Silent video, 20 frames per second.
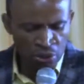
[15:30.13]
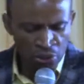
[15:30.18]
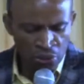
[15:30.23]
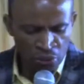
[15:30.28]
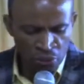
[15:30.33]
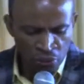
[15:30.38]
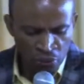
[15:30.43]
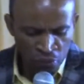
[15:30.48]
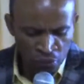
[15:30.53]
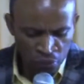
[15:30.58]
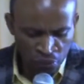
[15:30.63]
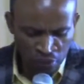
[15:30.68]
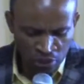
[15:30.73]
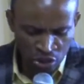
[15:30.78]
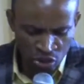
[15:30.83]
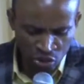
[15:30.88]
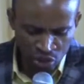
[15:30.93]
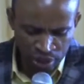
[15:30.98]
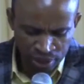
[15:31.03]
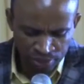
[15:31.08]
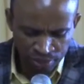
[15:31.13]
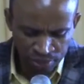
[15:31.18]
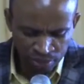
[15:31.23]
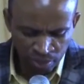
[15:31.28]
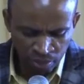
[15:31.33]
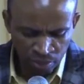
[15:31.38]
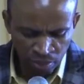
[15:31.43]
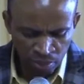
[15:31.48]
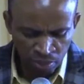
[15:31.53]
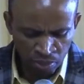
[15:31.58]
3. Verse
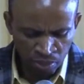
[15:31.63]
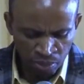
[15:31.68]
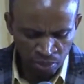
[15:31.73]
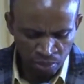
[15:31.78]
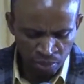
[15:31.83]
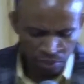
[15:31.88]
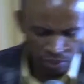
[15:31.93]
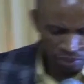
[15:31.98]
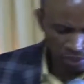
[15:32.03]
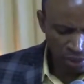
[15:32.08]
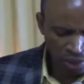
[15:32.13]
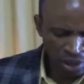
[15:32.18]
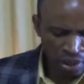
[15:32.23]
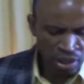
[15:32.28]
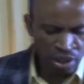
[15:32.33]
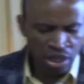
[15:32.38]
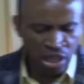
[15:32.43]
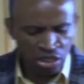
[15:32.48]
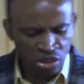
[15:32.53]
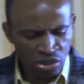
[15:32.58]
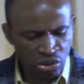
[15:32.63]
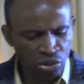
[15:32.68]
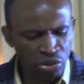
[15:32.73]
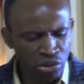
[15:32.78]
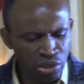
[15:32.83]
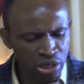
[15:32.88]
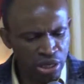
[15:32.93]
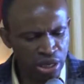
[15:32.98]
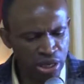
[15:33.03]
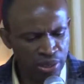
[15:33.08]
3. They
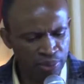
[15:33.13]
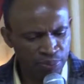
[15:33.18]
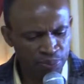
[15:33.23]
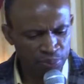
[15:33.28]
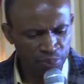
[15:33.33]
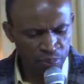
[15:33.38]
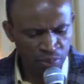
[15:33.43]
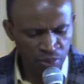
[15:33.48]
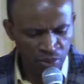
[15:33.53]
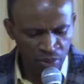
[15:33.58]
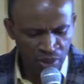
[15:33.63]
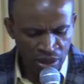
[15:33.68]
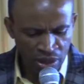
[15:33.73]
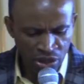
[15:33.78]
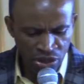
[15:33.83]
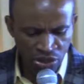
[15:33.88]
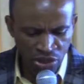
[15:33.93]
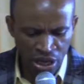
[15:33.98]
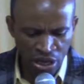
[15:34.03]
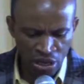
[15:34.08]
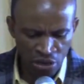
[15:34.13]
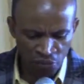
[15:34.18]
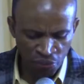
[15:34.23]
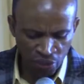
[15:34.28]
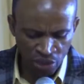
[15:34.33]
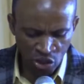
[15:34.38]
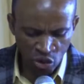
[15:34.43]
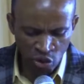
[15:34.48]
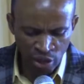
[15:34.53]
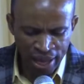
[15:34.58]
stood there,
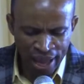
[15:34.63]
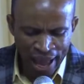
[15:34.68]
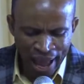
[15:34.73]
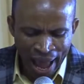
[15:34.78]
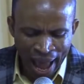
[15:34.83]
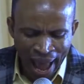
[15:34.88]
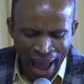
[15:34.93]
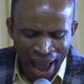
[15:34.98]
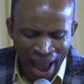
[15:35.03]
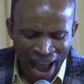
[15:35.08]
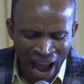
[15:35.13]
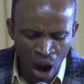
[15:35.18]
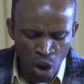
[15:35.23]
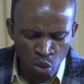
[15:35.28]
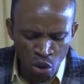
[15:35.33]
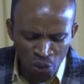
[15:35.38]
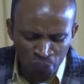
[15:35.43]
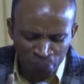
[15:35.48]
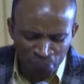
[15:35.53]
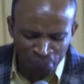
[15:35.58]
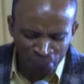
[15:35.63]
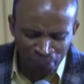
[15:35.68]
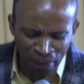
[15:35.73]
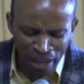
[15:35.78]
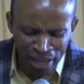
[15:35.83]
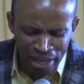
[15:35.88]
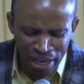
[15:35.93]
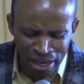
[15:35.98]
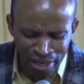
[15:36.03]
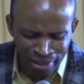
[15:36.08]
saying, verse 3, Our
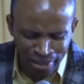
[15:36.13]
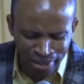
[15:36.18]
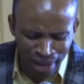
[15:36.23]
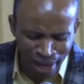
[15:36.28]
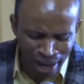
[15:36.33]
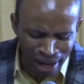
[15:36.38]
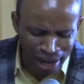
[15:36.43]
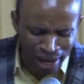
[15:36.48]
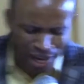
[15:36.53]
father